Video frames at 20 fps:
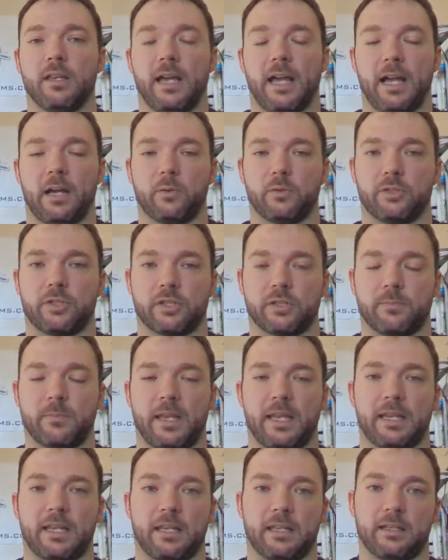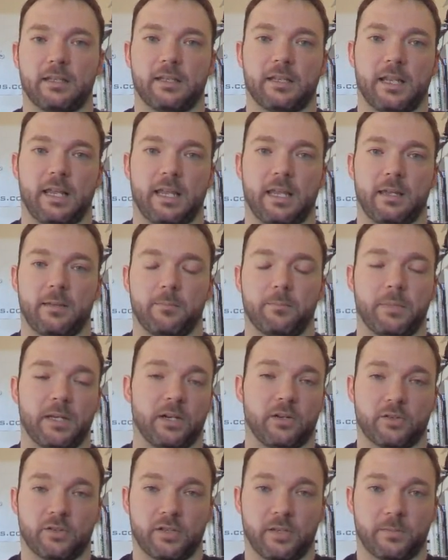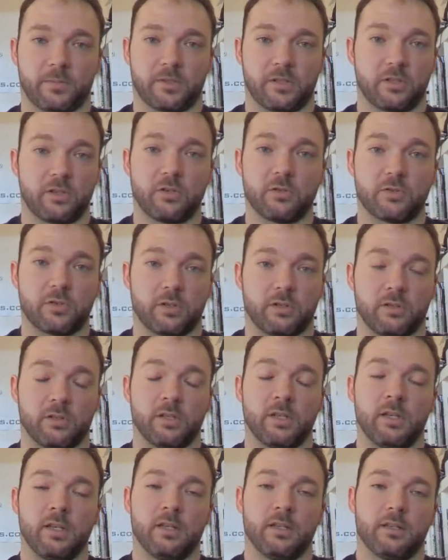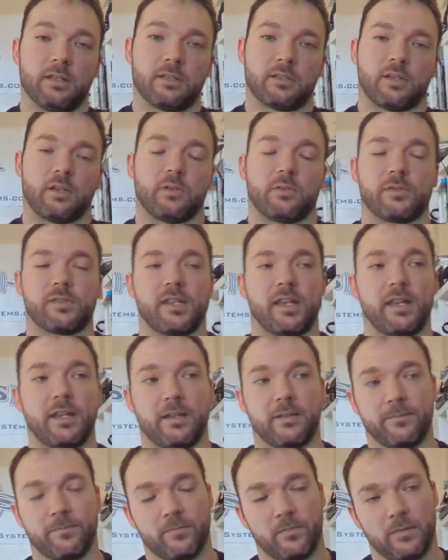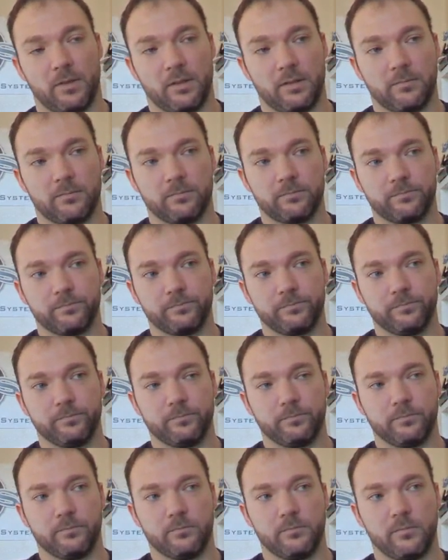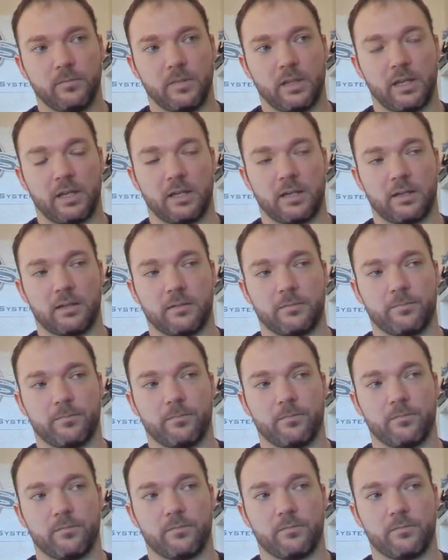I would just make it a bigger substitution. So say um,